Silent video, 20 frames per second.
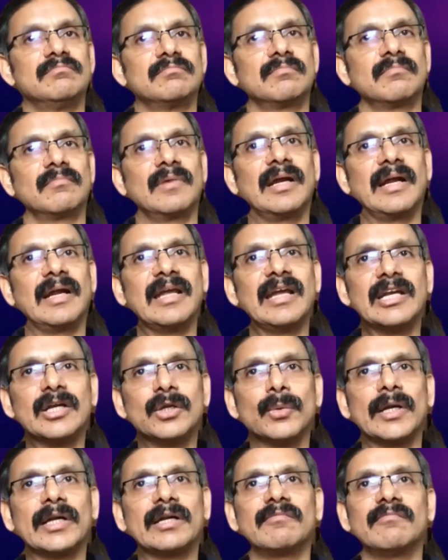getting
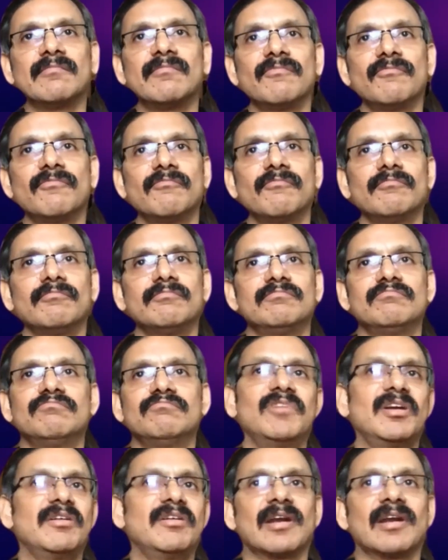into it,
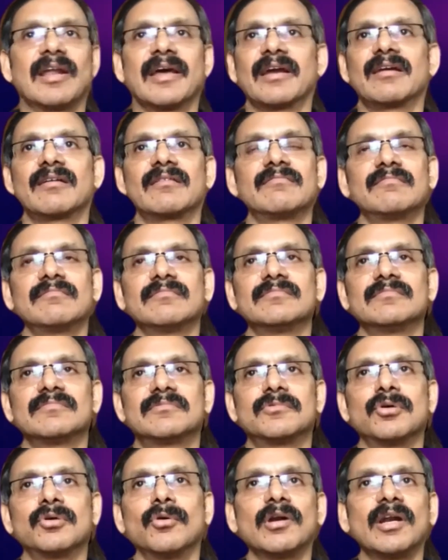we were like
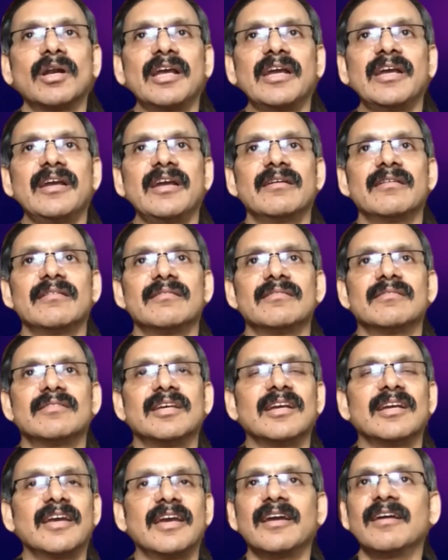totally
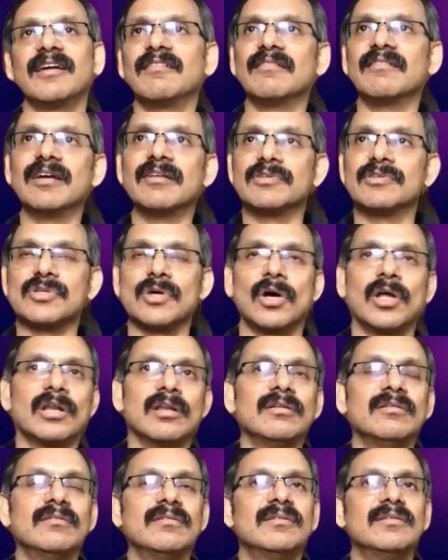thinking it was
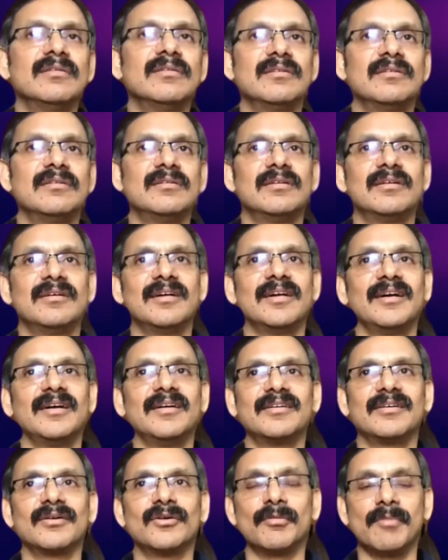all going
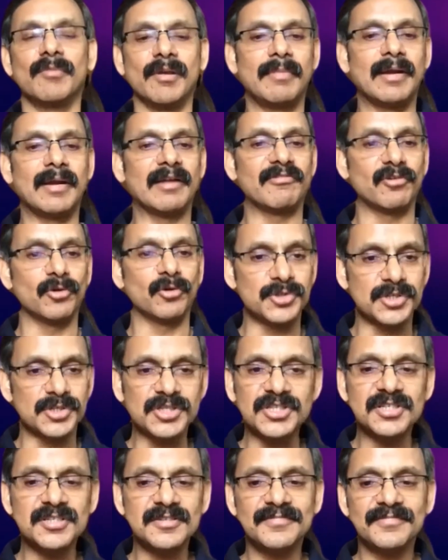to be a bed of
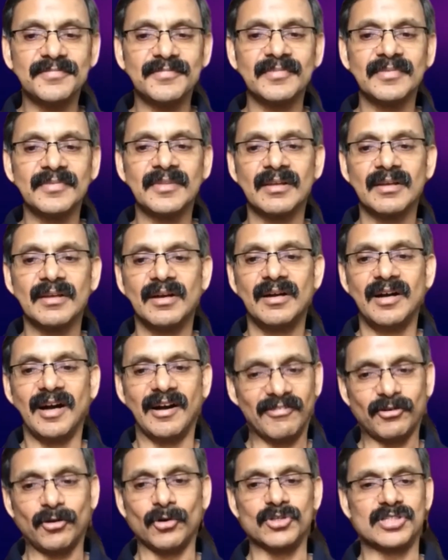roses.
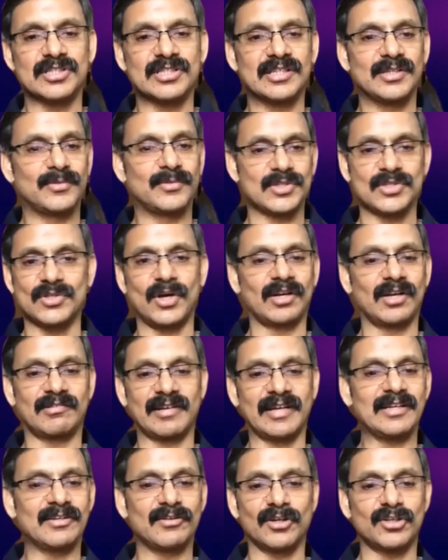Of course, it was not,
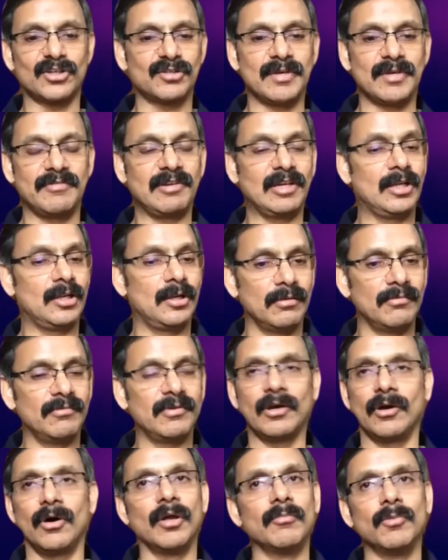right? Not to be.
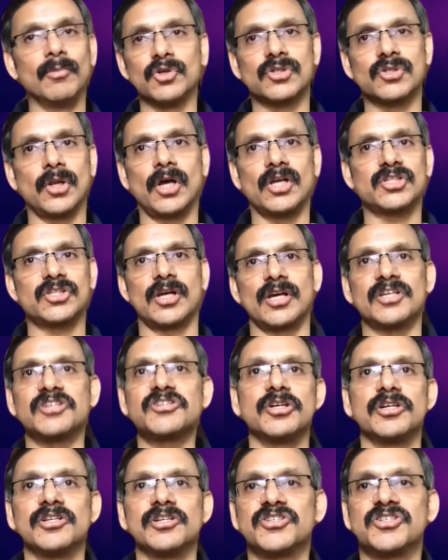We almost lost our
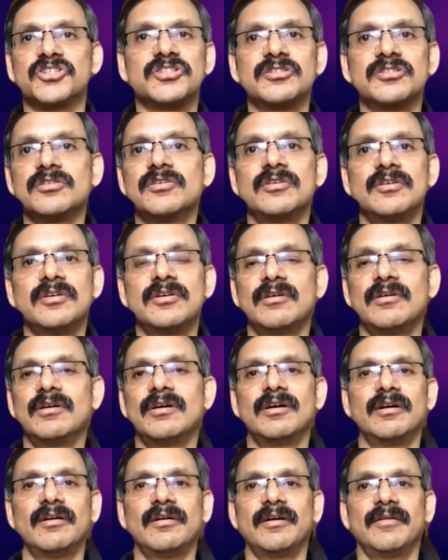shirts,
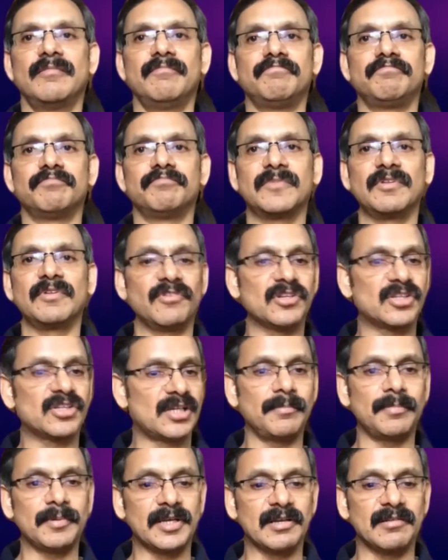the first
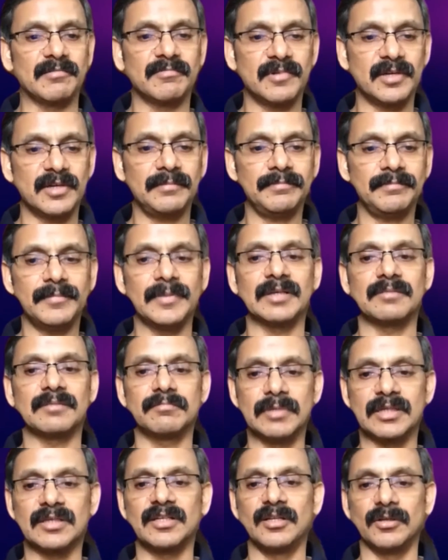company, right? But
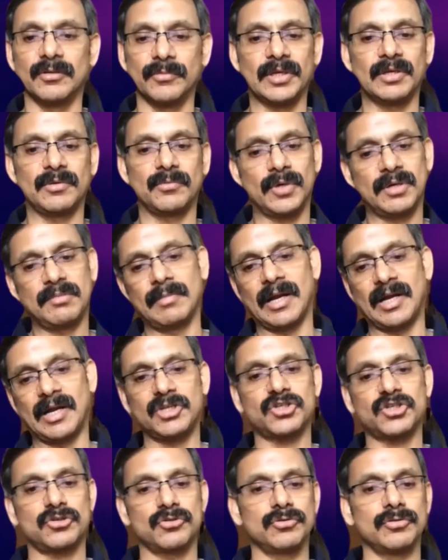we
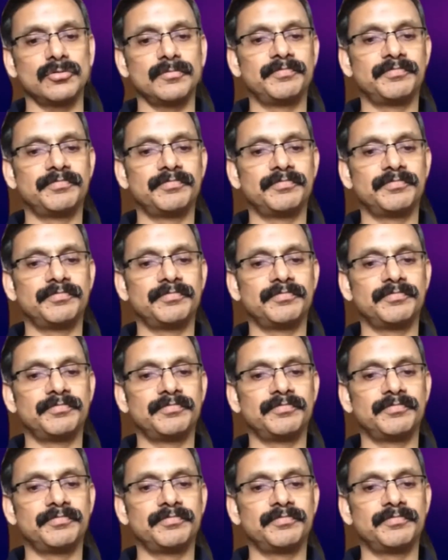managed to